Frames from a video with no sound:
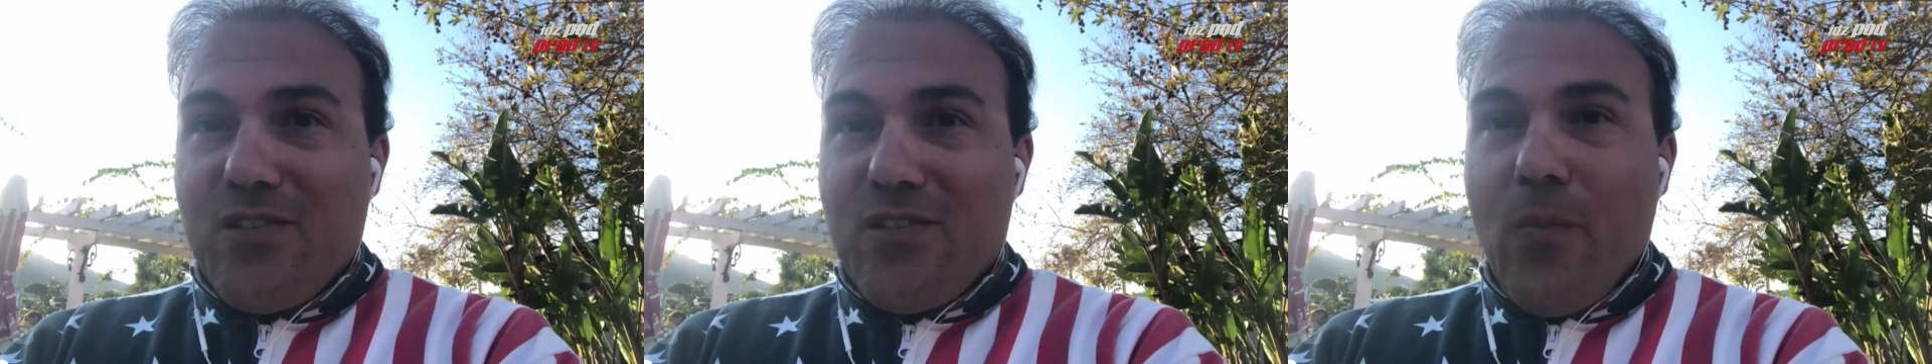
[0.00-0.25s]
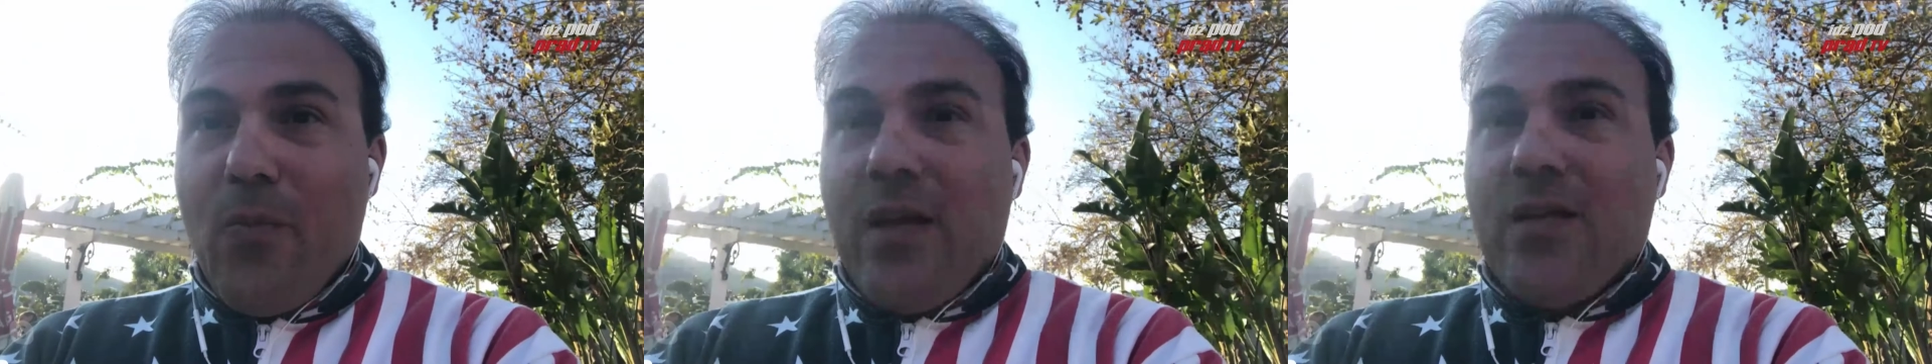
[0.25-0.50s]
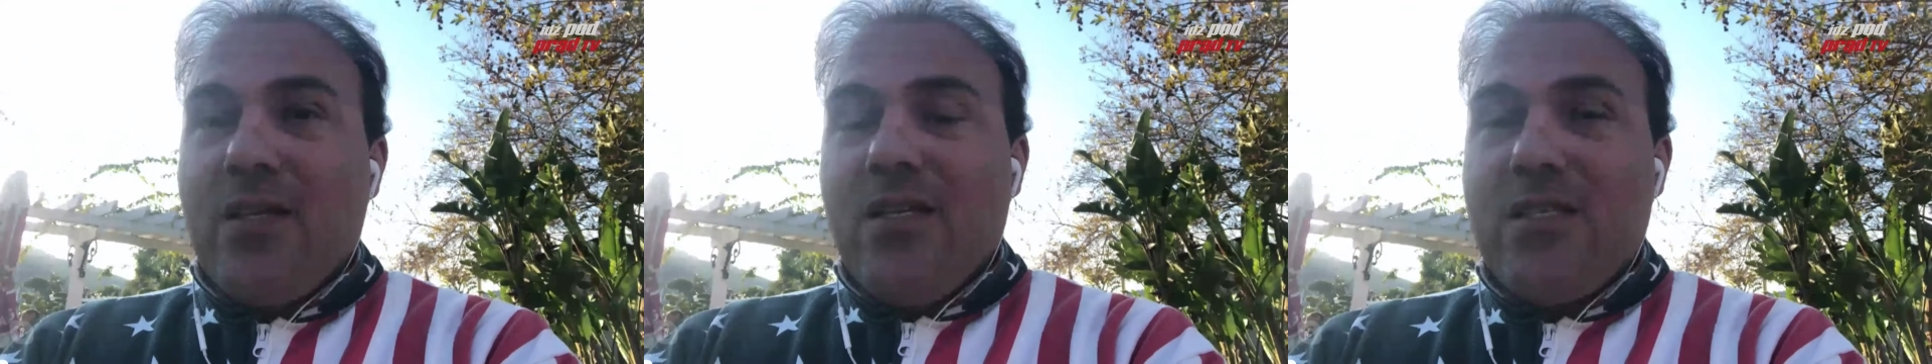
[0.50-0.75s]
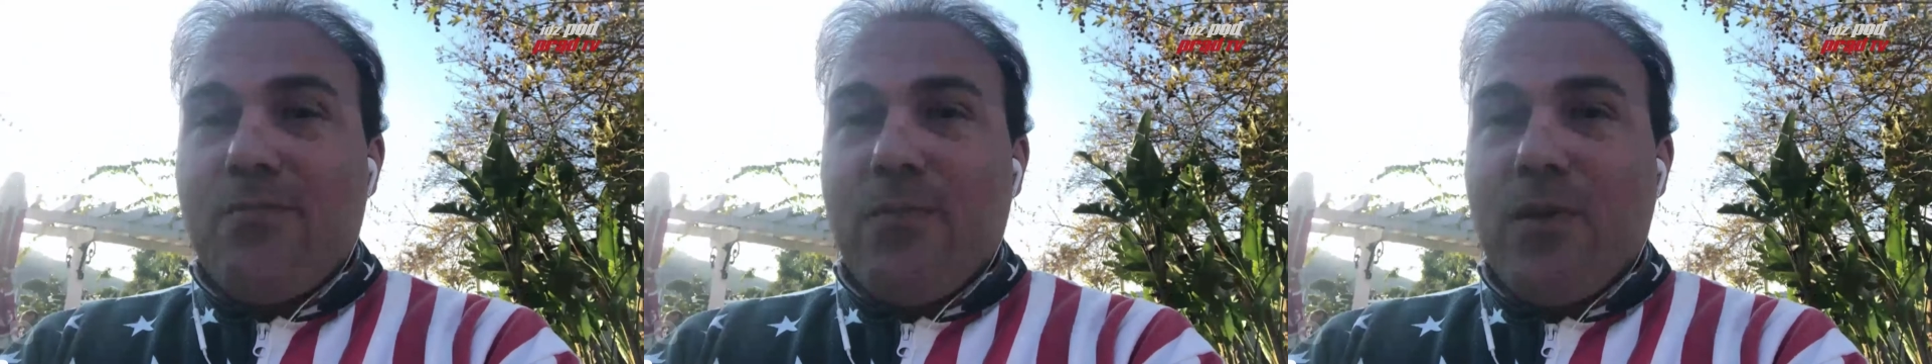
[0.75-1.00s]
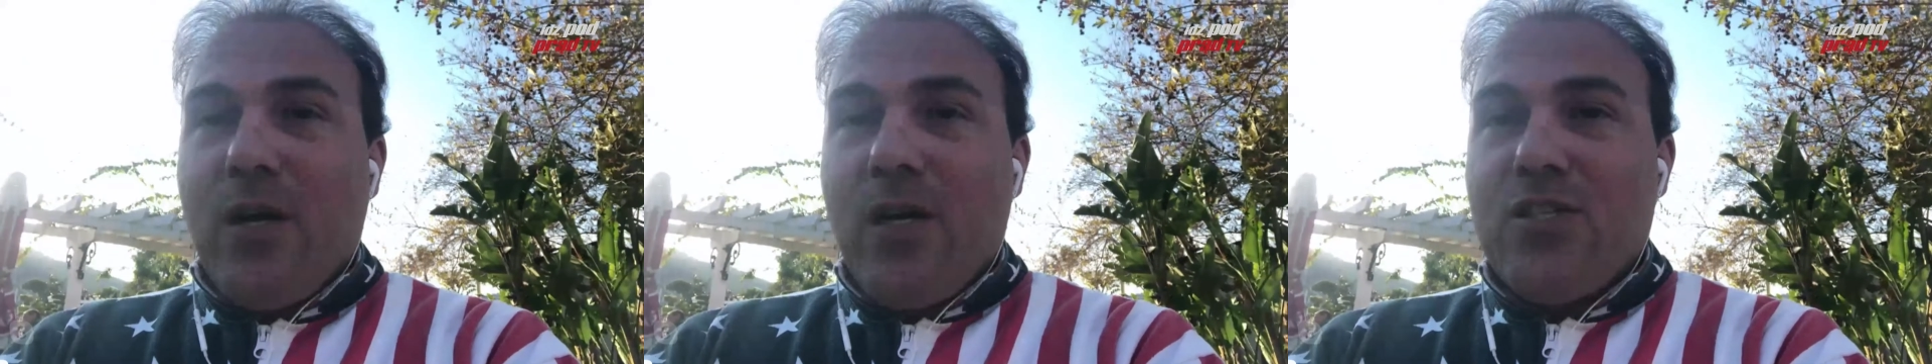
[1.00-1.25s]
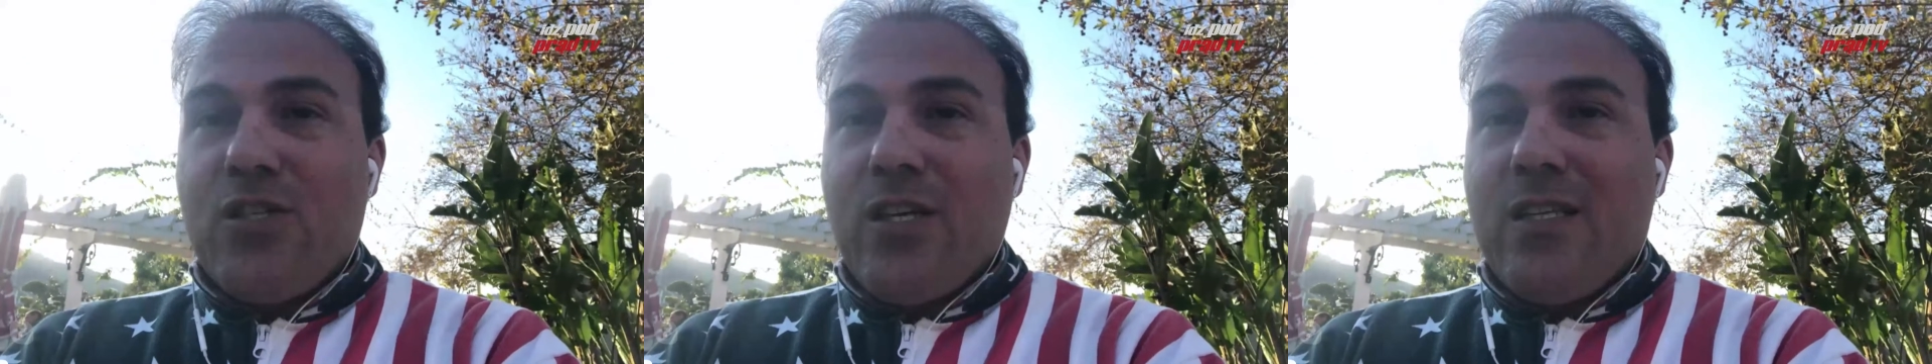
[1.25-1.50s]
So this
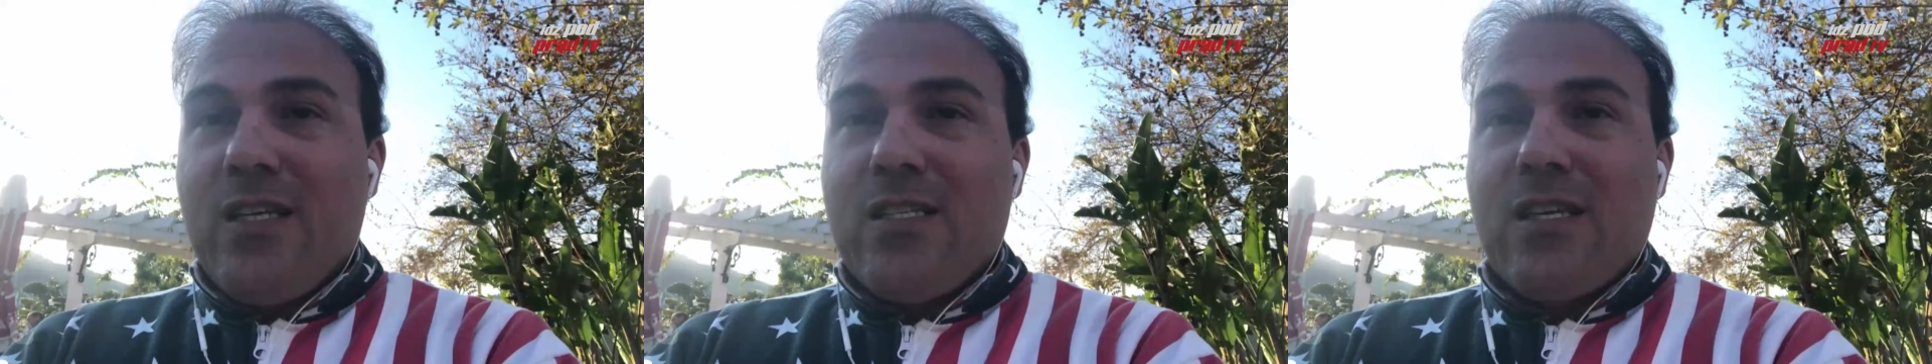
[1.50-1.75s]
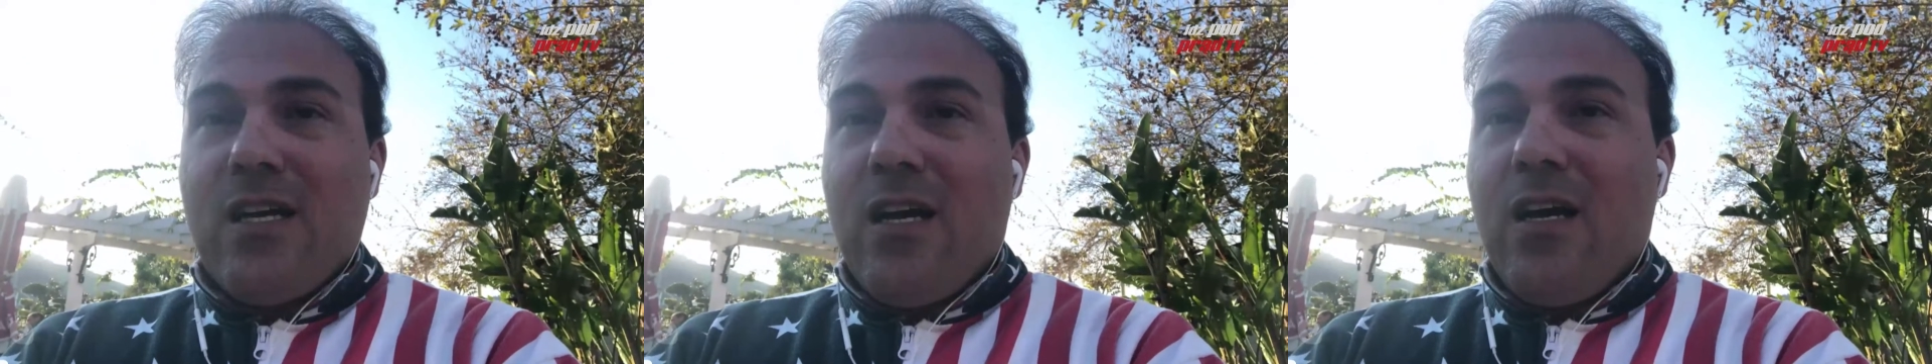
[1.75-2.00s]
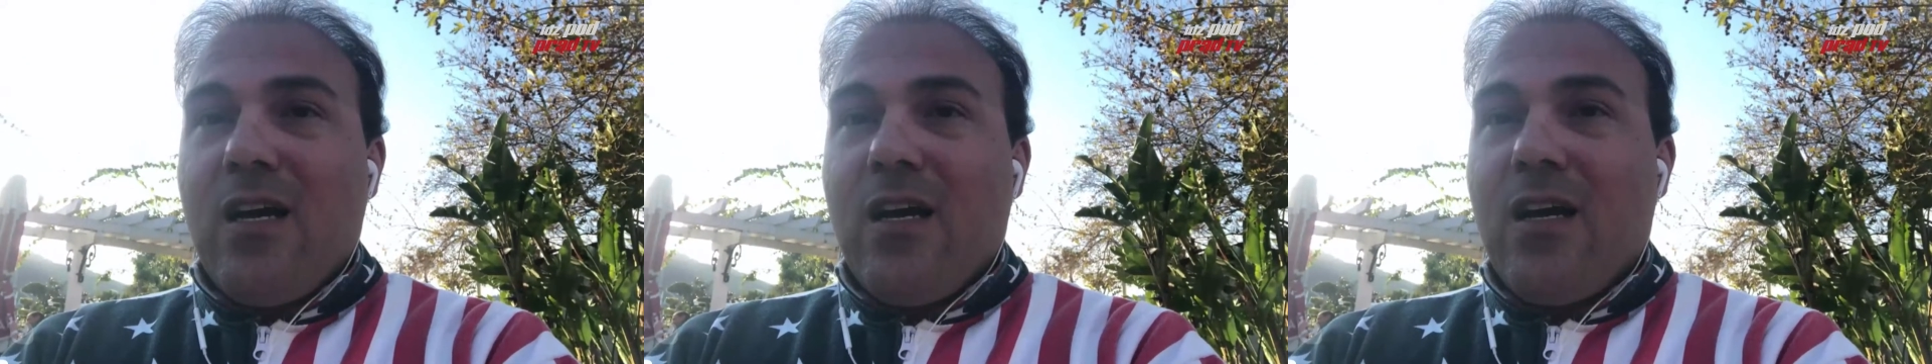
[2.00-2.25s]
bloodshed is,